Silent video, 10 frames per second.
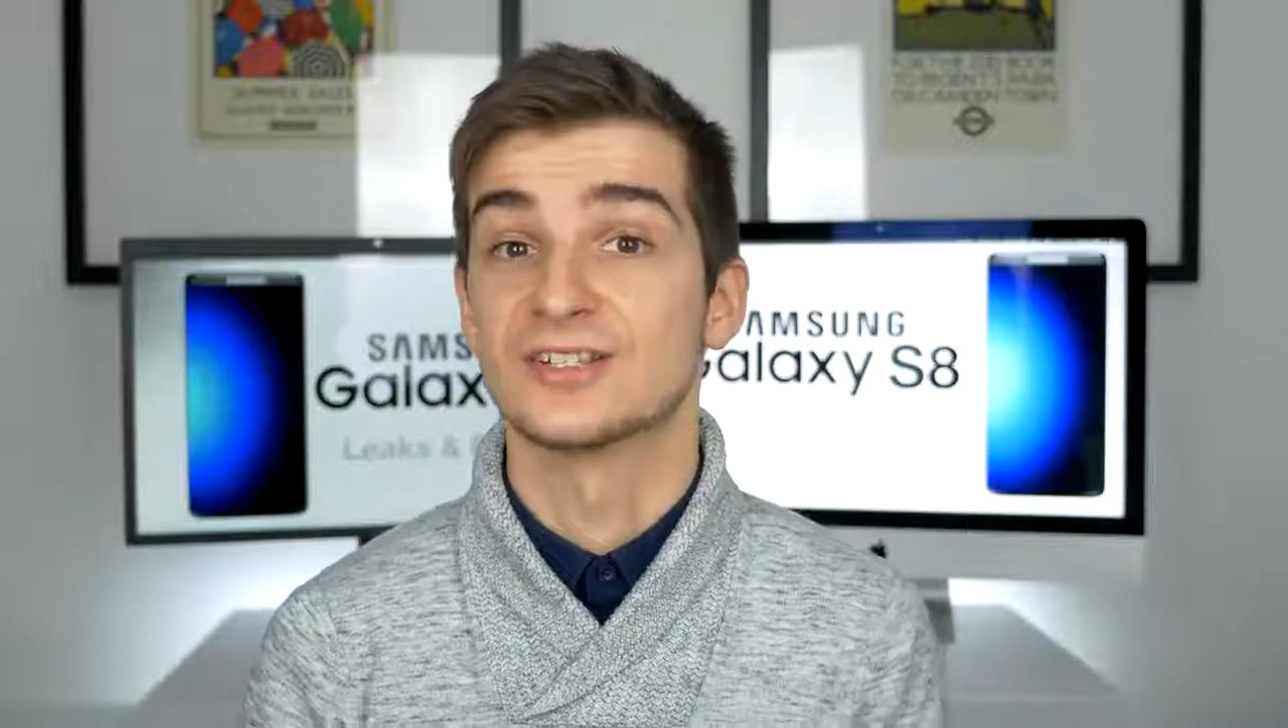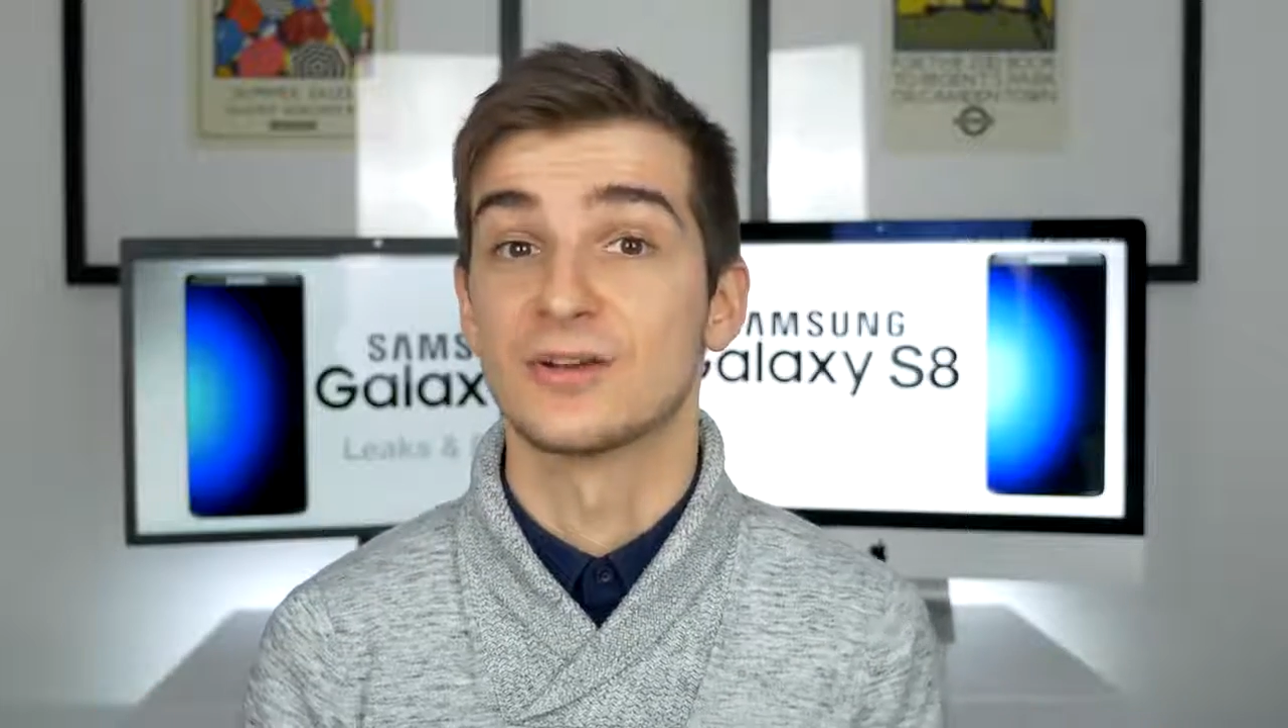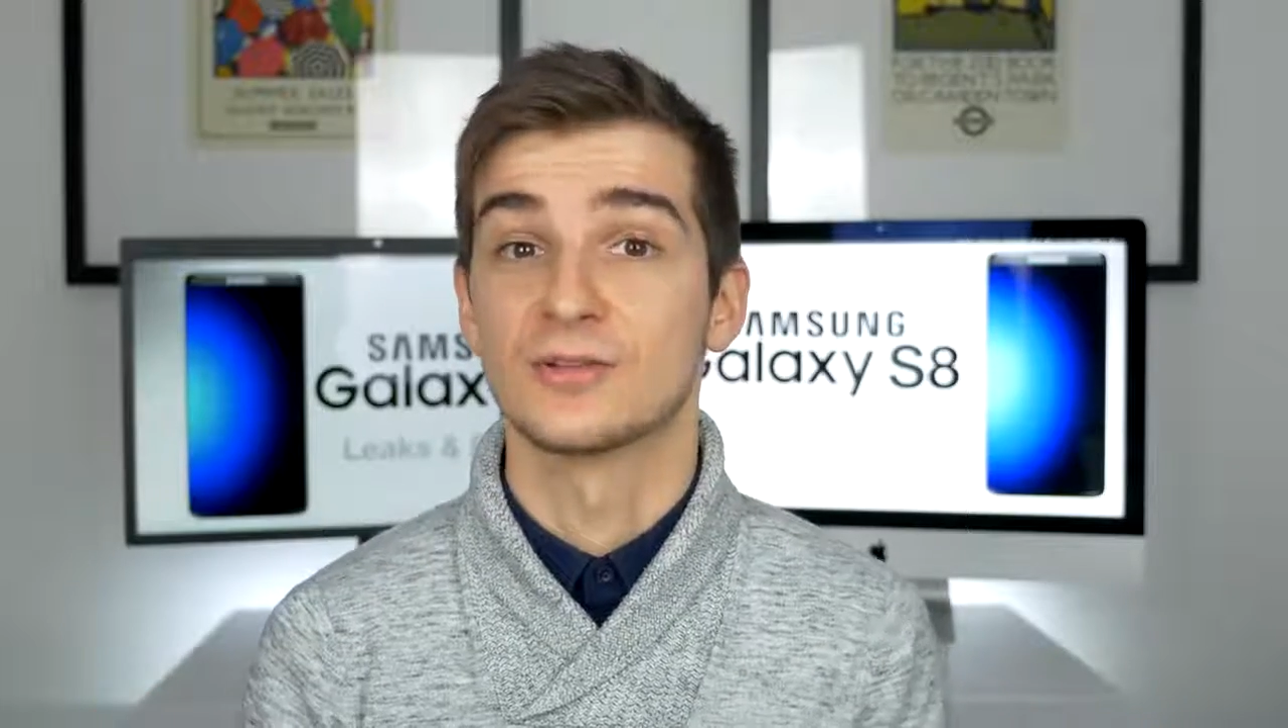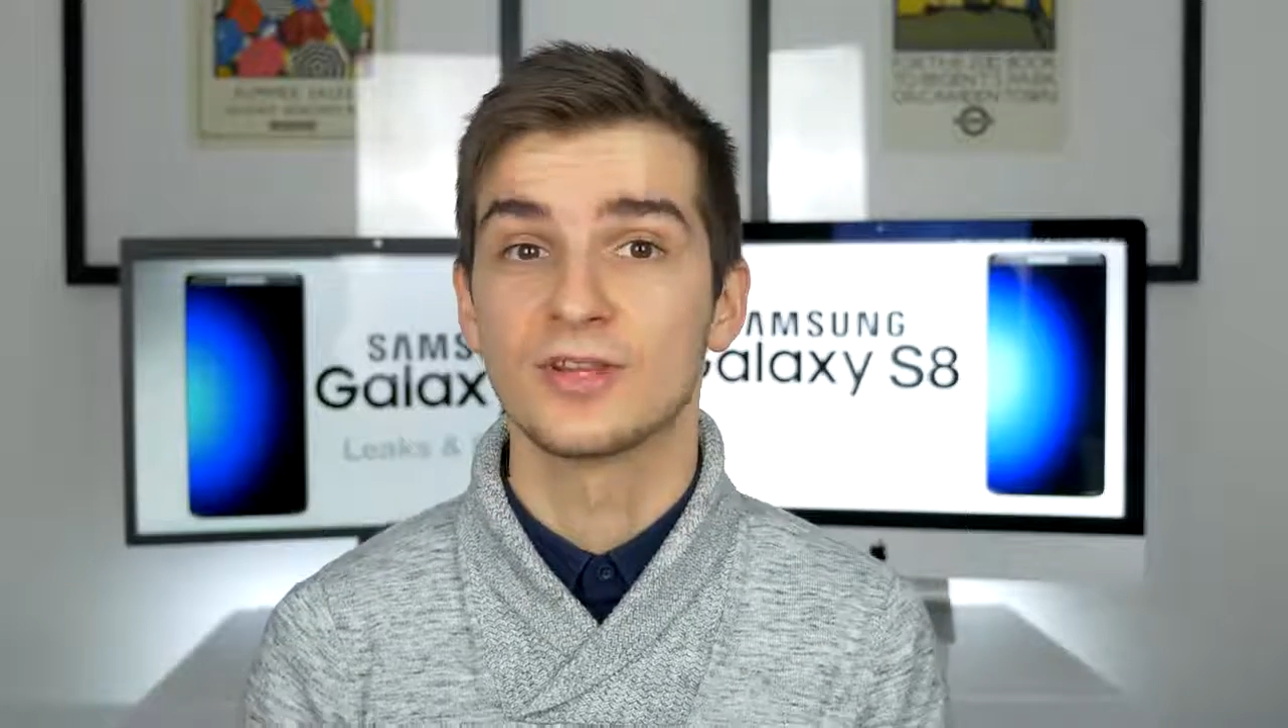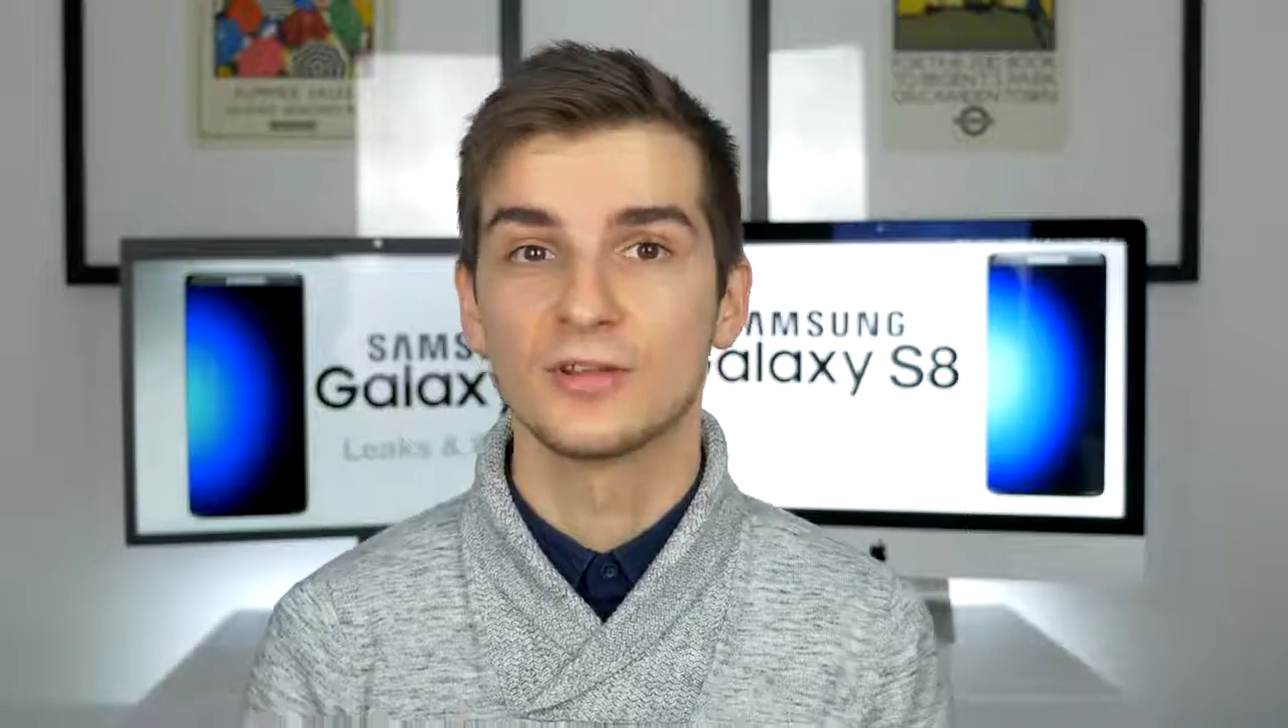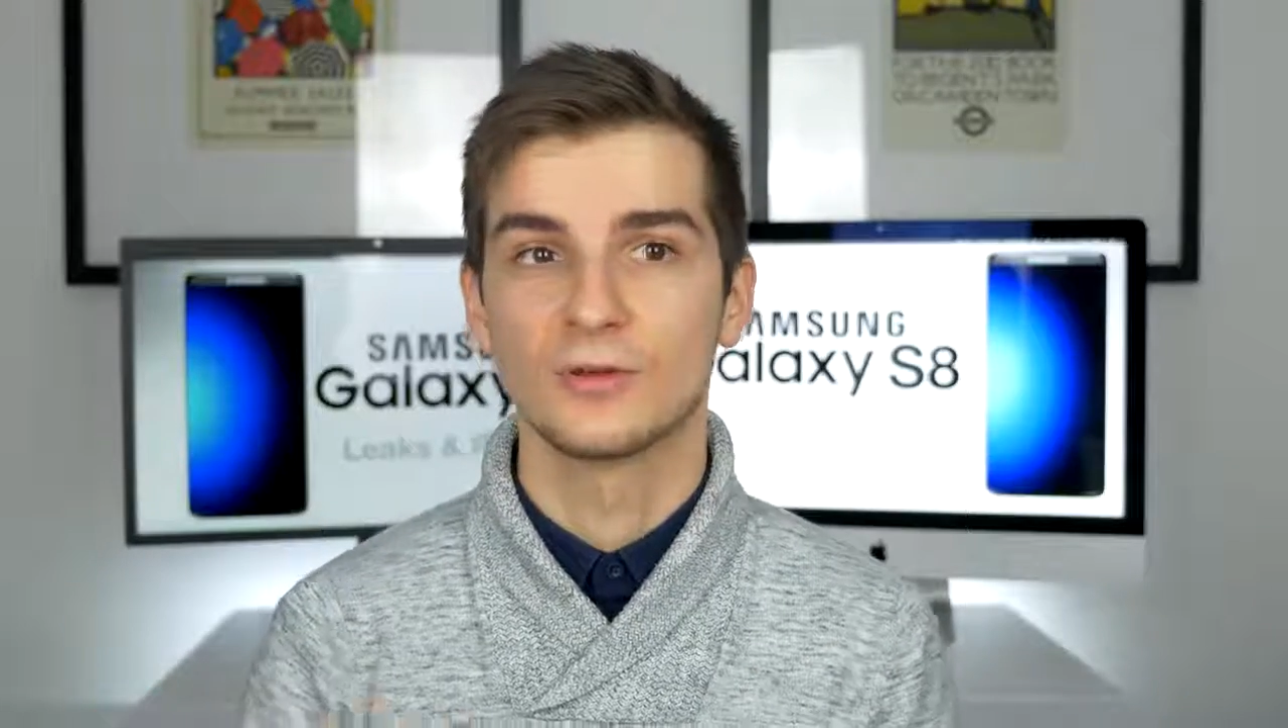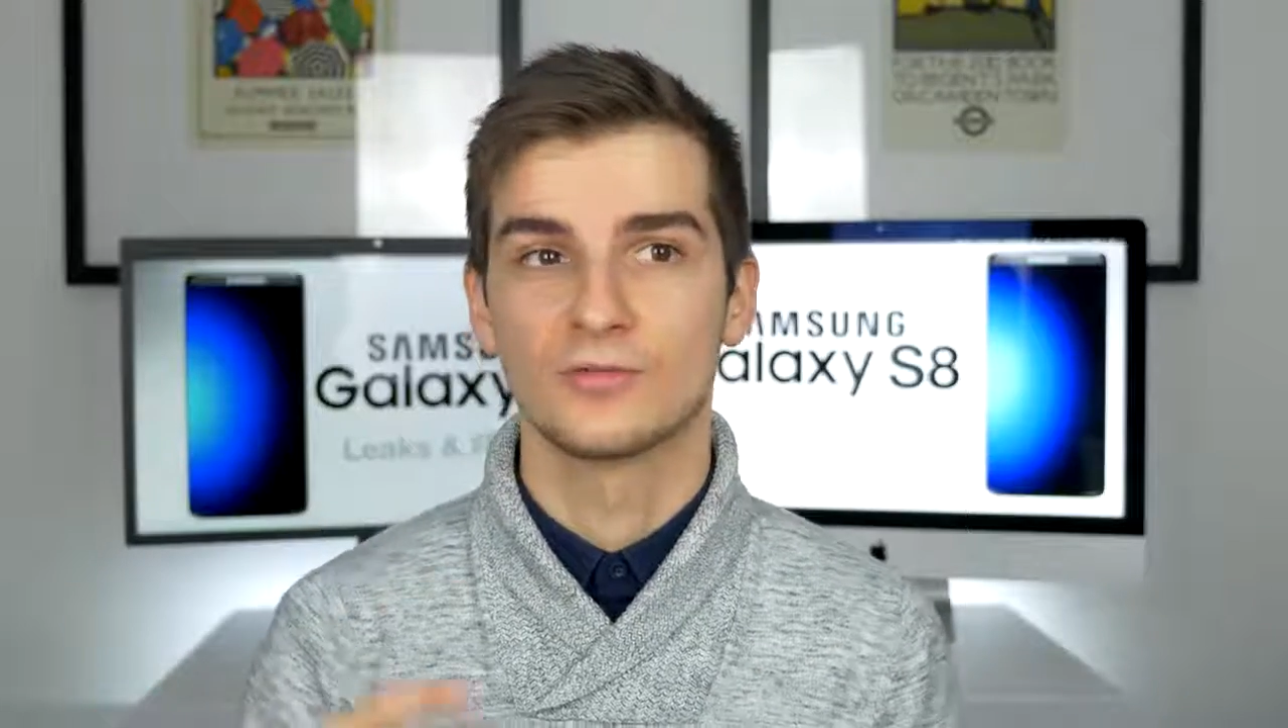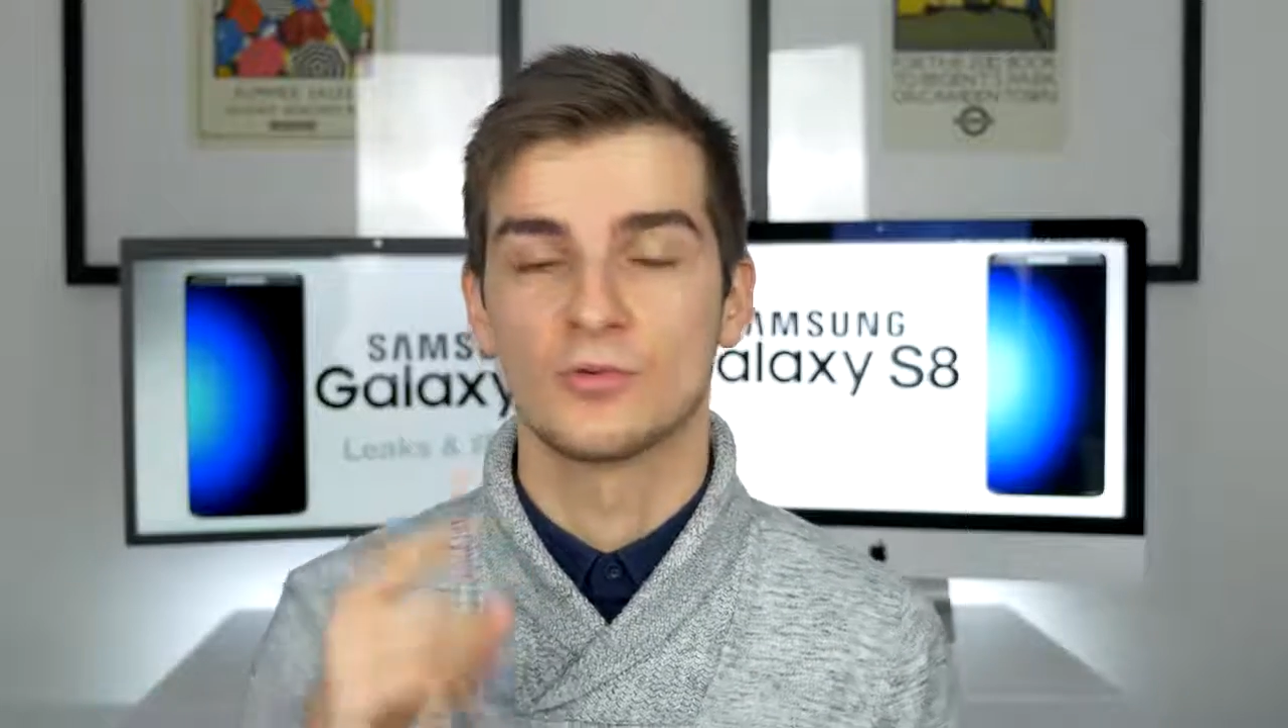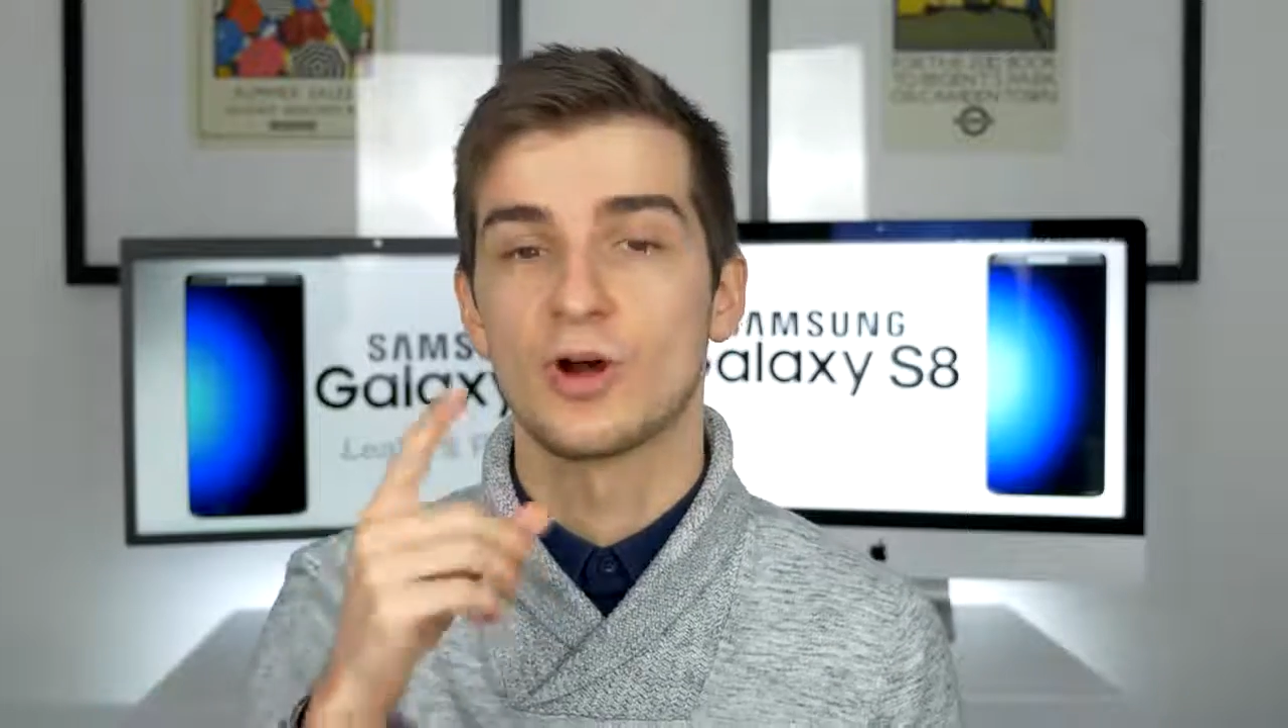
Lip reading: So thank you all for